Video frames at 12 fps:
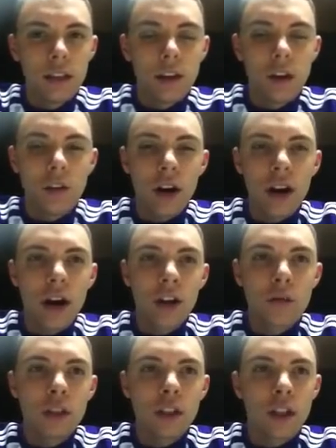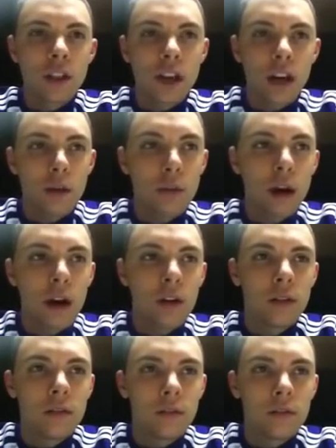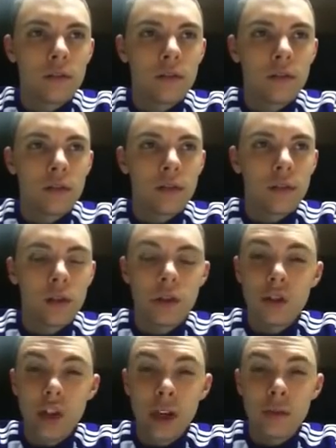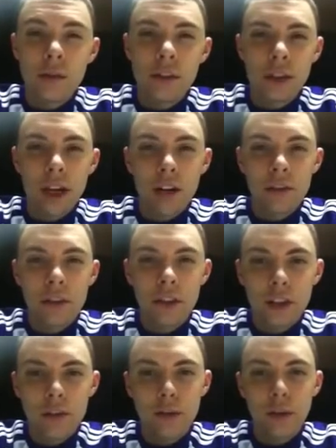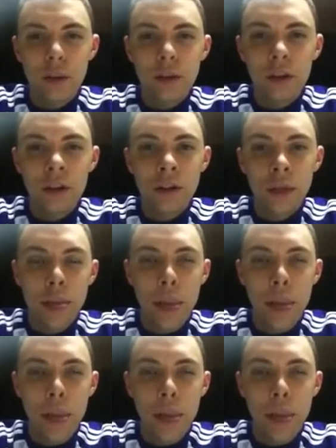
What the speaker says: right now I'm just going to talk about two dreams that I've received from the Lord.